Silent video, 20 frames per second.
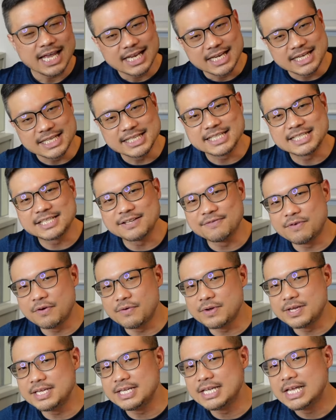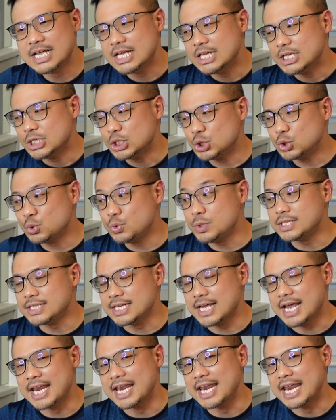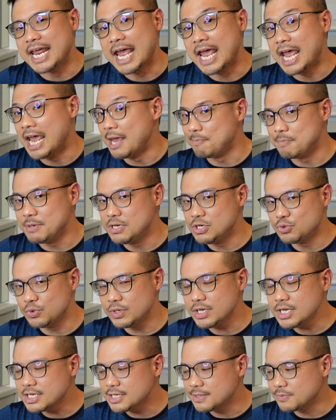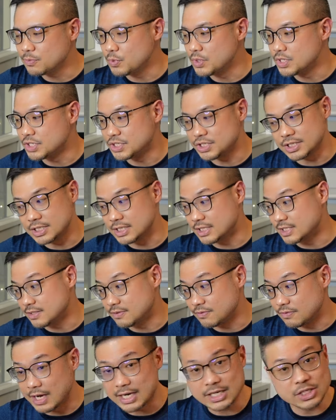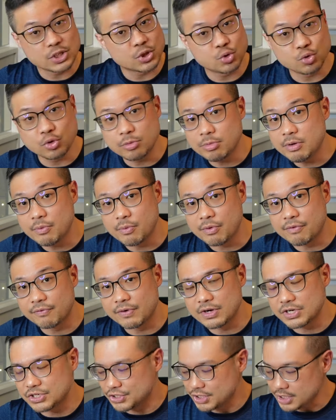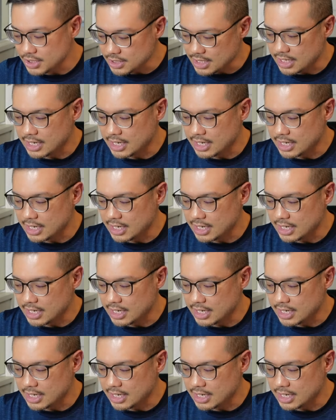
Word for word: This is a very sweet and happy drink, which is extremely refreshing.